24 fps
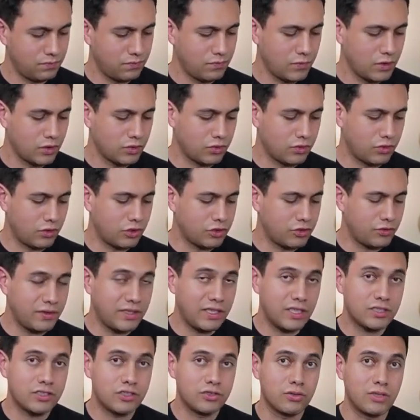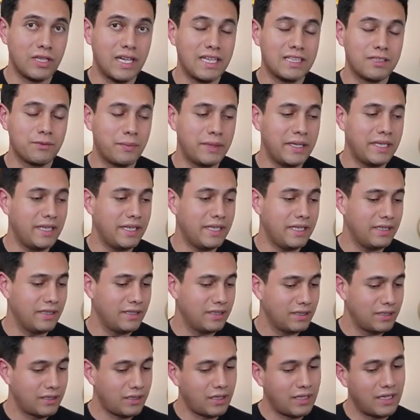So those fingers should not be
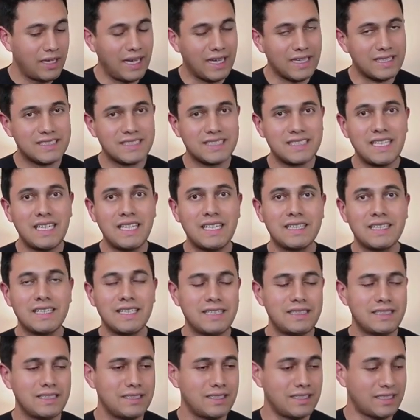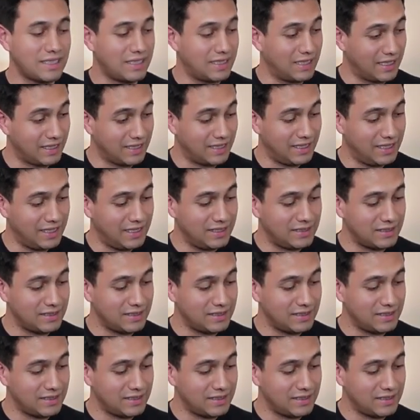extended like this